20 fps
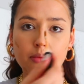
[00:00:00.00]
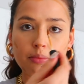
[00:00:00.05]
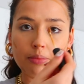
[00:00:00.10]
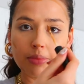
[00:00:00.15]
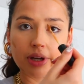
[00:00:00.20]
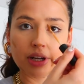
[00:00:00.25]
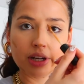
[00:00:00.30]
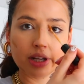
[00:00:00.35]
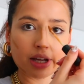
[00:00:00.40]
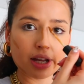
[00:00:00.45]

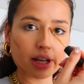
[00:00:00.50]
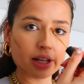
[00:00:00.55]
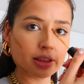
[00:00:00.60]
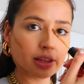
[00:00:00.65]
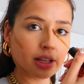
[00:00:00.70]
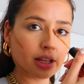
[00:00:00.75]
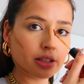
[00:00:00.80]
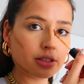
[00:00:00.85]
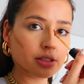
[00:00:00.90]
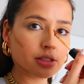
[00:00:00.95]
but yeah,
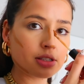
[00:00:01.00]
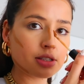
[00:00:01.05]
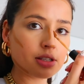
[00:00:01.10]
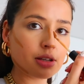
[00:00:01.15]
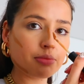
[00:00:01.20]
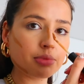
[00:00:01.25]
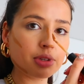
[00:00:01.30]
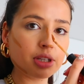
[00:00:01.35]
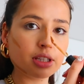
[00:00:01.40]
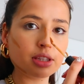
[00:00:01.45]
that's
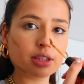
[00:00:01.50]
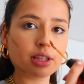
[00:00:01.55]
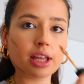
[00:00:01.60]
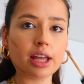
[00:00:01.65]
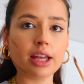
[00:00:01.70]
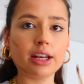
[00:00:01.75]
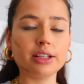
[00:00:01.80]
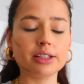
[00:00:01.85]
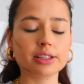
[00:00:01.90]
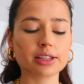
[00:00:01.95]
something
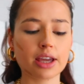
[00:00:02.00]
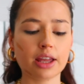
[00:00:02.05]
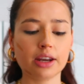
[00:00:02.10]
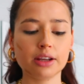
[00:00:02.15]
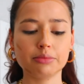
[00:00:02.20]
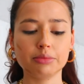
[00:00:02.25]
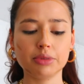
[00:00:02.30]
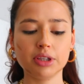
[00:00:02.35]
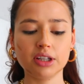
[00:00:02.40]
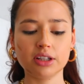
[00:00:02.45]
that is
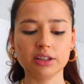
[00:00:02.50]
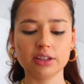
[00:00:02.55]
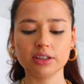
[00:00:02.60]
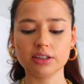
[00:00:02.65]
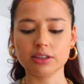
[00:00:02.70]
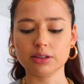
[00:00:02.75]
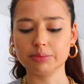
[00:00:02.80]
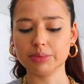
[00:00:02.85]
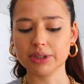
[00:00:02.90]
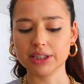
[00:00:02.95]
getting me a
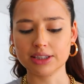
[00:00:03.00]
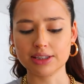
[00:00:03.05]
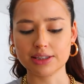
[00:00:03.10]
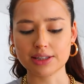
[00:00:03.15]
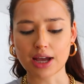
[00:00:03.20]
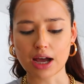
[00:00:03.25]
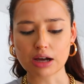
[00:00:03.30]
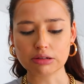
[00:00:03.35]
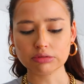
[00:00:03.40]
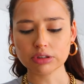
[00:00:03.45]
little bit
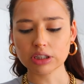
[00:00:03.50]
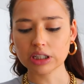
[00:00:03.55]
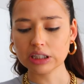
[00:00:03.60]
down